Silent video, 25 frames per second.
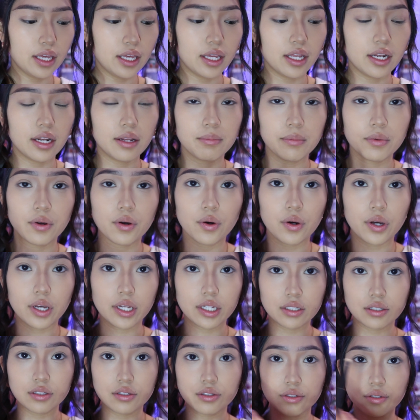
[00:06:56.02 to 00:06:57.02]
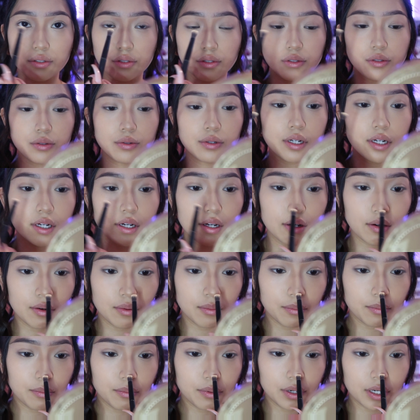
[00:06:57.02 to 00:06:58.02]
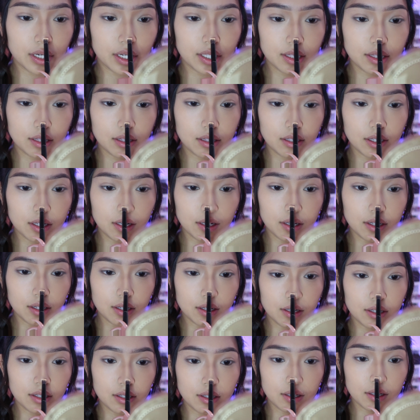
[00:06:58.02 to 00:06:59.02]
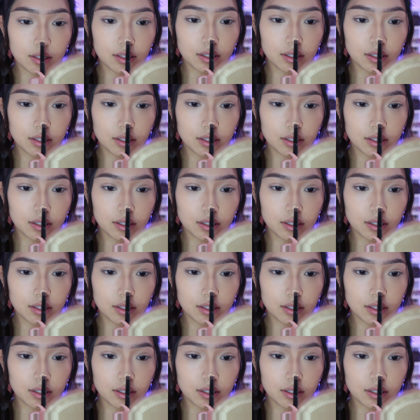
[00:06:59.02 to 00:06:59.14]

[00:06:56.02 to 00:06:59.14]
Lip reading: and I'm going to put the